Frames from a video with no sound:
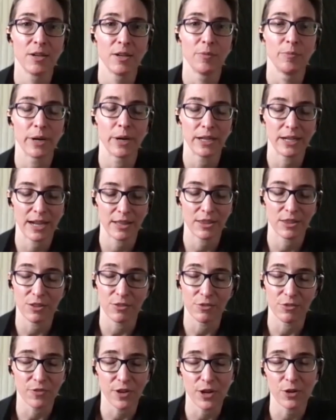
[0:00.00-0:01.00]
But at the
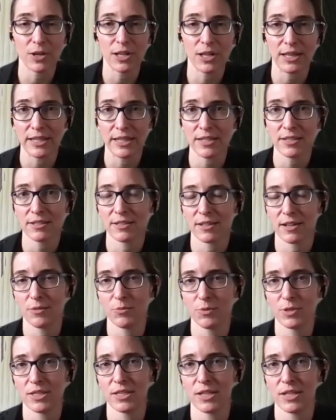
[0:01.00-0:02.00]
very least, I
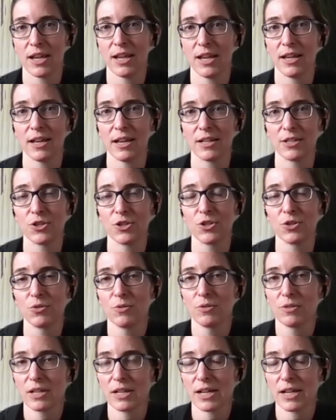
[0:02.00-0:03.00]
would say as
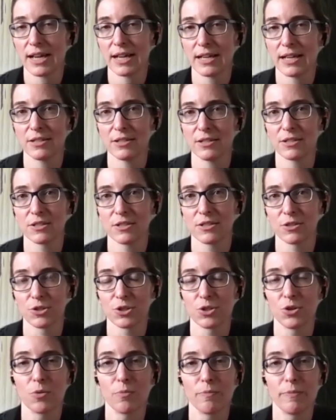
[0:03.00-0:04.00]
soon as the
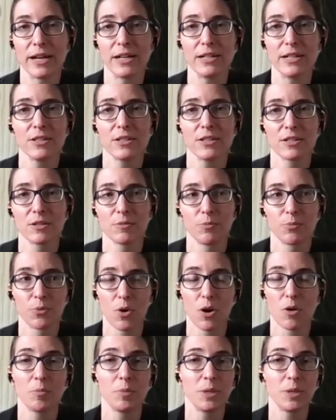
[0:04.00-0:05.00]
snow melts,
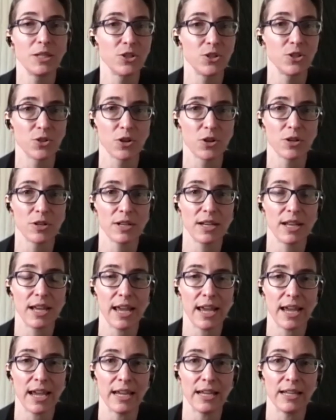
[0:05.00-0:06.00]
probably start
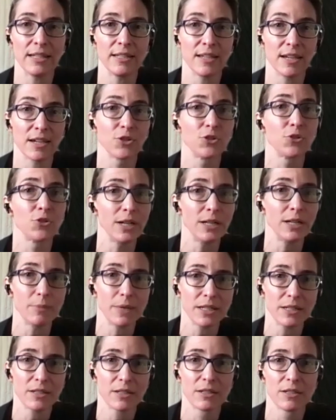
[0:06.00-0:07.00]
a tick
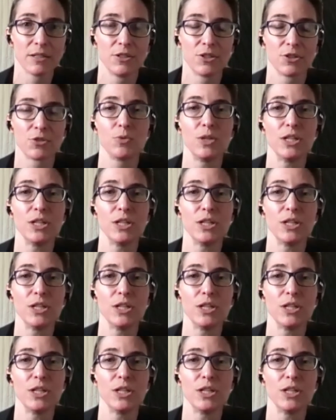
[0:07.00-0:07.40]
treatment to mm-hmm.